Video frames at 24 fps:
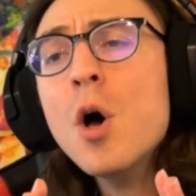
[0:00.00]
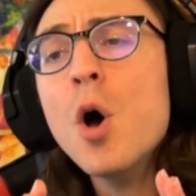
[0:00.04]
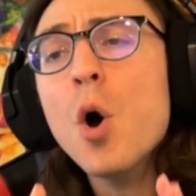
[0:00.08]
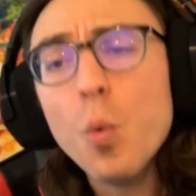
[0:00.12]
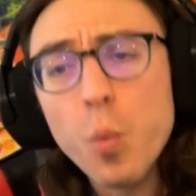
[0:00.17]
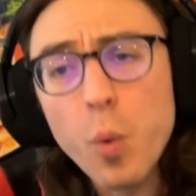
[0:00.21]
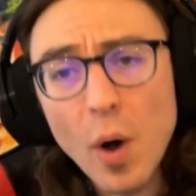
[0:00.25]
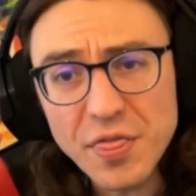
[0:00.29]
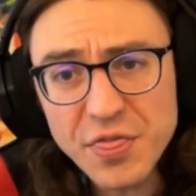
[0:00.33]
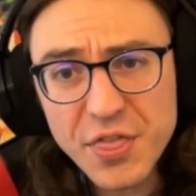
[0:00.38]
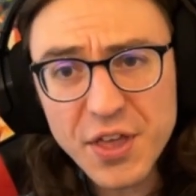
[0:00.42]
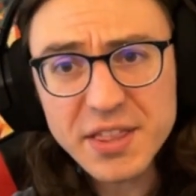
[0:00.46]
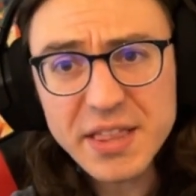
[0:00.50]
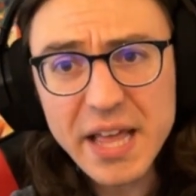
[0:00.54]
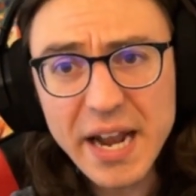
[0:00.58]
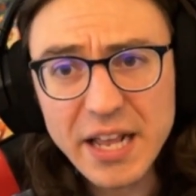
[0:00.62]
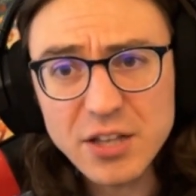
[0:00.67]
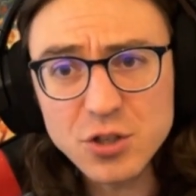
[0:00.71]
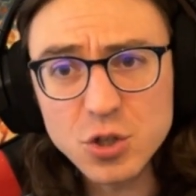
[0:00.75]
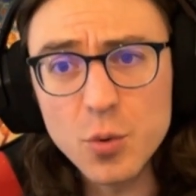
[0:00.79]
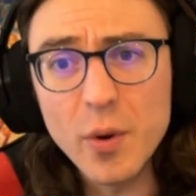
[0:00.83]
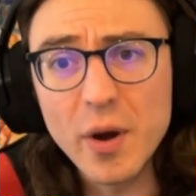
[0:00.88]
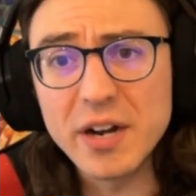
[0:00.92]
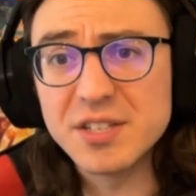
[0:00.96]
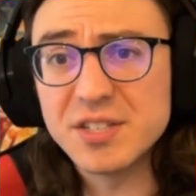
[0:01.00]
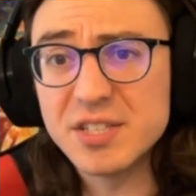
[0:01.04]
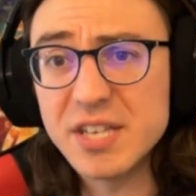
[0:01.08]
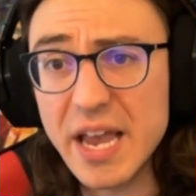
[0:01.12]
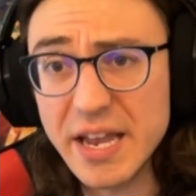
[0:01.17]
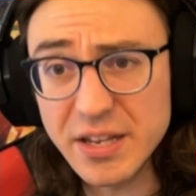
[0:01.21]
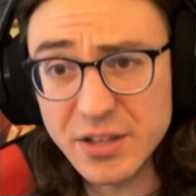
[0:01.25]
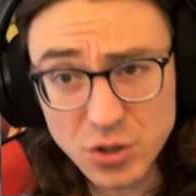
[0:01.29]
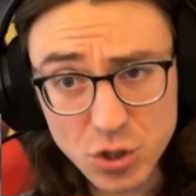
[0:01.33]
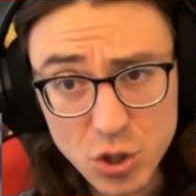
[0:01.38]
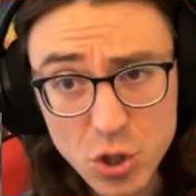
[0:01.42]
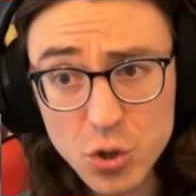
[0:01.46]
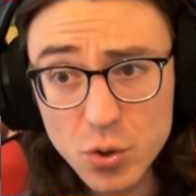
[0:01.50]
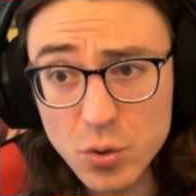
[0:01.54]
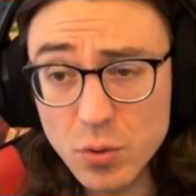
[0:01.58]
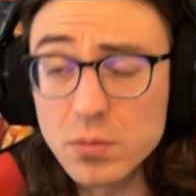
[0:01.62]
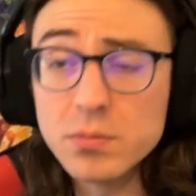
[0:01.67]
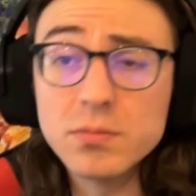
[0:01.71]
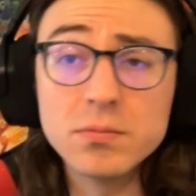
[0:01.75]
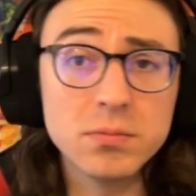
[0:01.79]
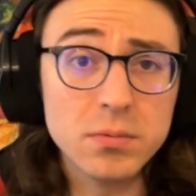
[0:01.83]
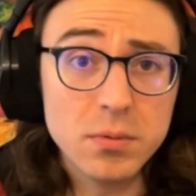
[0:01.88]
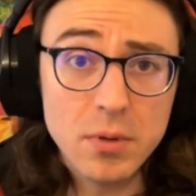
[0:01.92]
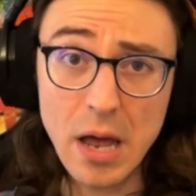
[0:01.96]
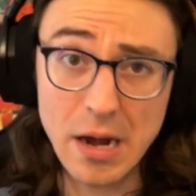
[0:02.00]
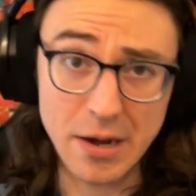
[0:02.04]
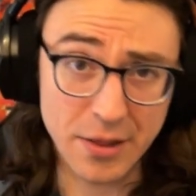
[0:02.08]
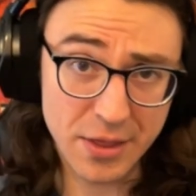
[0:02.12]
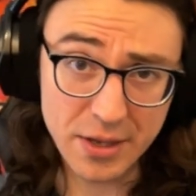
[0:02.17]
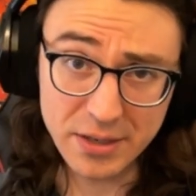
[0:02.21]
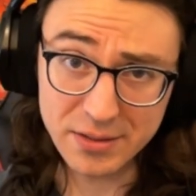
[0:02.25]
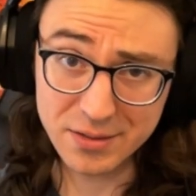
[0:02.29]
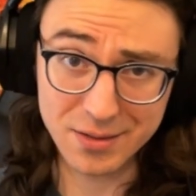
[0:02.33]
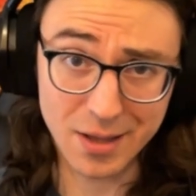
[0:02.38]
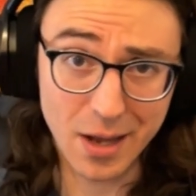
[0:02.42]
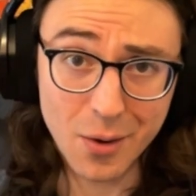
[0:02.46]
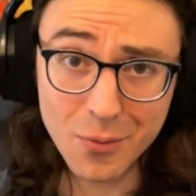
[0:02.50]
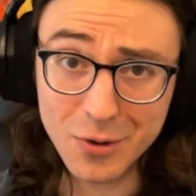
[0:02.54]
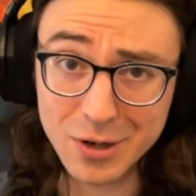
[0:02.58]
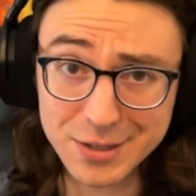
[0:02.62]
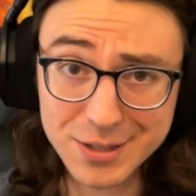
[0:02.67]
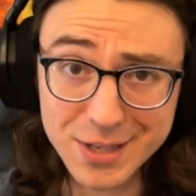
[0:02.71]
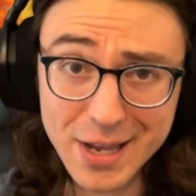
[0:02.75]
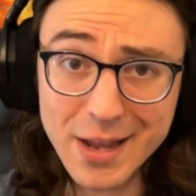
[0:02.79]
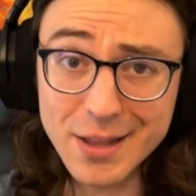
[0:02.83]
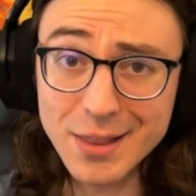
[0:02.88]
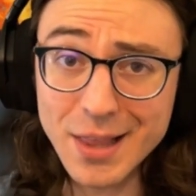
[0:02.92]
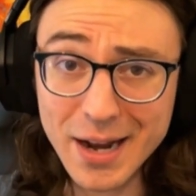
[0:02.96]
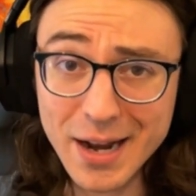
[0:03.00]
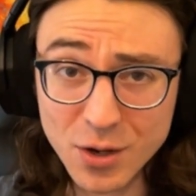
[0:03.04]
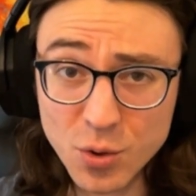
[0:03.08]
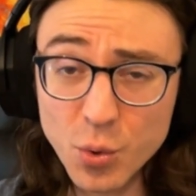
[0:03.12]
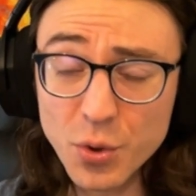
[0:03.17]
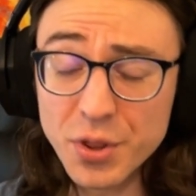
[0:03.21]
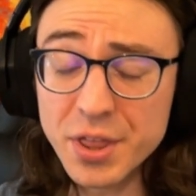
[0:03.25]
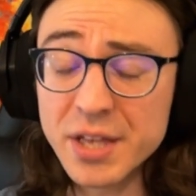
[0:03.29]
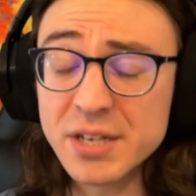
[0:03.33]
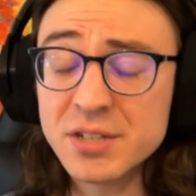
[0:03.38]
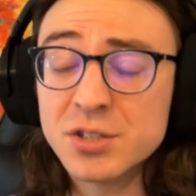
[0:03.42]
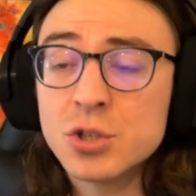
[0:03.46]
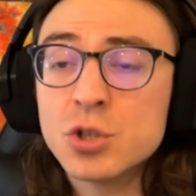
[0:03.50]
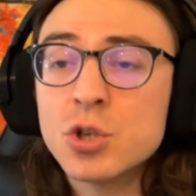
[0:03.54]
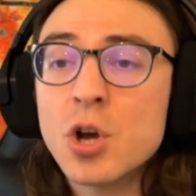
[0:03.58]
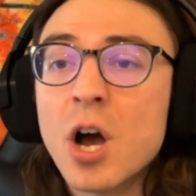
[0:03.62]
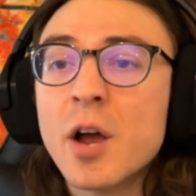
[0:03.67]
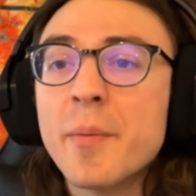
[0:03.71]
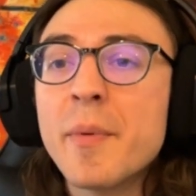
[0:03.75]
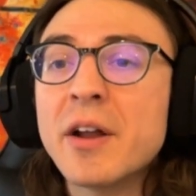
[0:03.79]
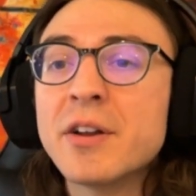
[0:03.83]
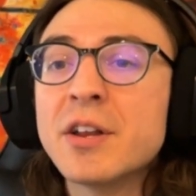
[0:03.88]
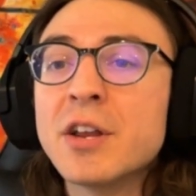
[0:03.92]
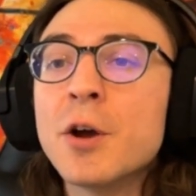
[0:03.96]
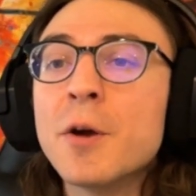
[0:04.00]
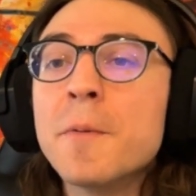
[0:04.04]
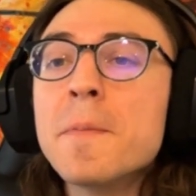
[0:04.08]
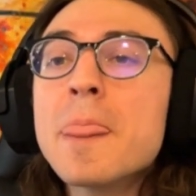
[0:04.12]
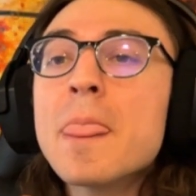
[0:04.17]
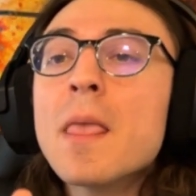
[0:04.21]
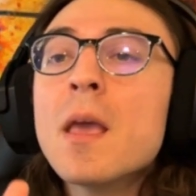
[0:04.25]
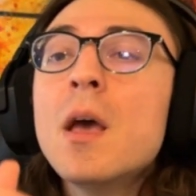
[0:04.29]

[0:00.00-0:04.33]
One thing that I do want to say too, a lot of things that I want to say, a lot of cool things to talk about here.